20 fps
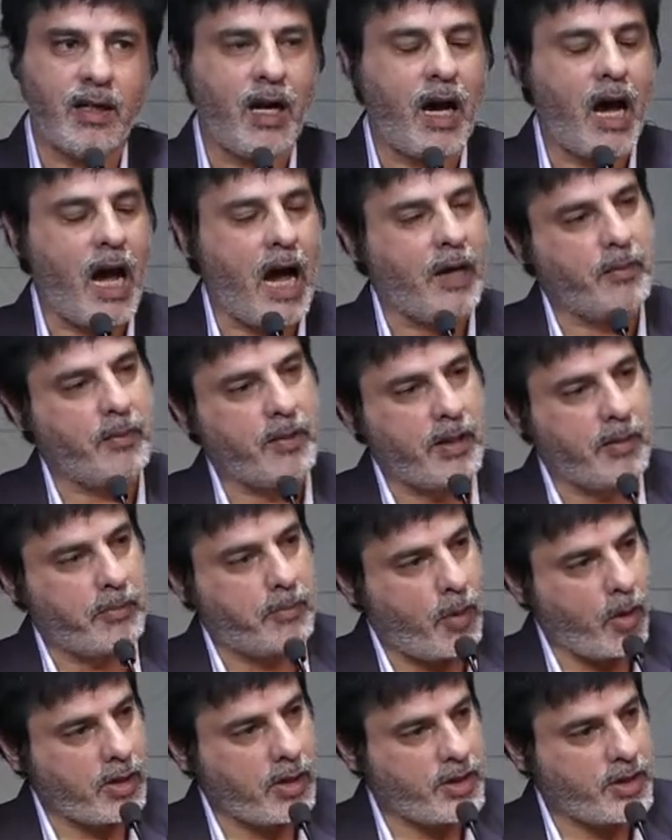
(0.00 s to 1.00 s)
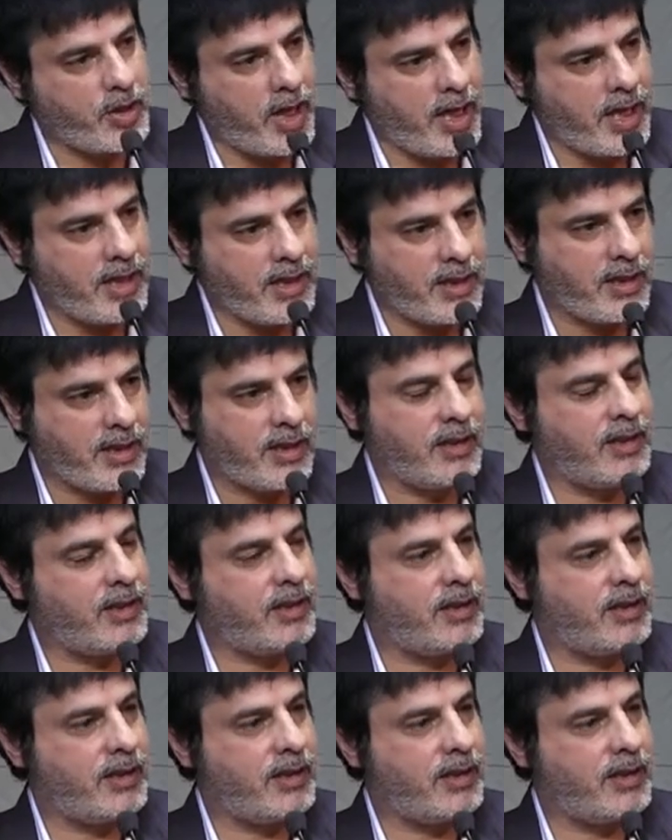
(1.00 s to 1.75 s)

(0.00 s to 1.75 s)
I will apologize